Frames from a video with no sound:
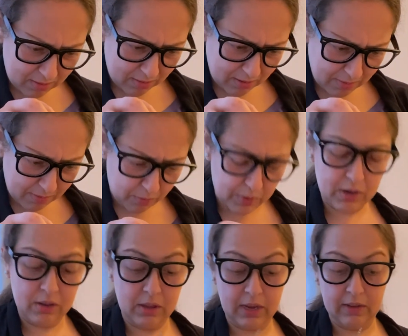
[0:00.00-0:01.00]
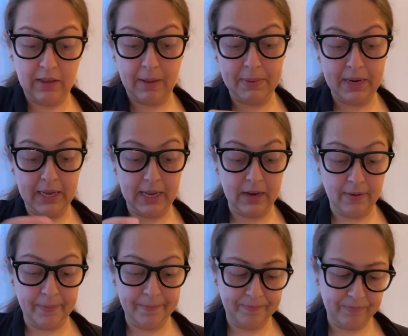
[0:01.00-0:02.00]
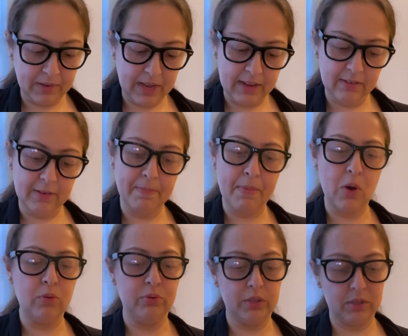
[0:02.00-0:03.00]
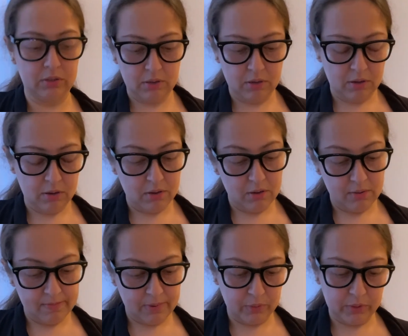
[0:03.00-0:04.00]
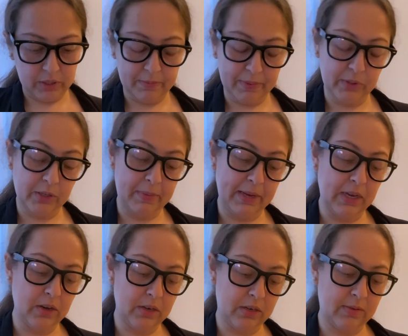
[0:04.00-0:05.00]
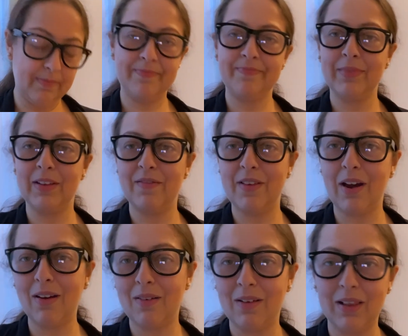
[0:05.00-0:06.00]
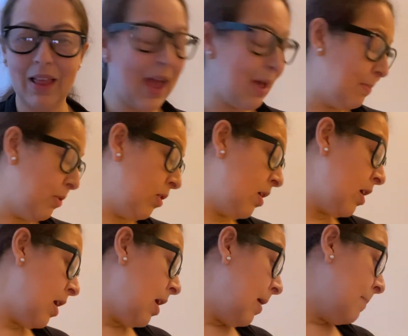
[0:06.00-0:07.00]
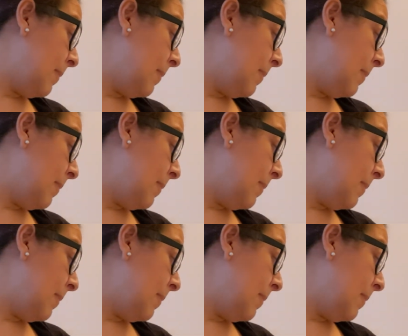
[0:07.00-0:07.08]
some weird thing is happening here. And it's a Bose. Bose is supposed to be good and very reliable. But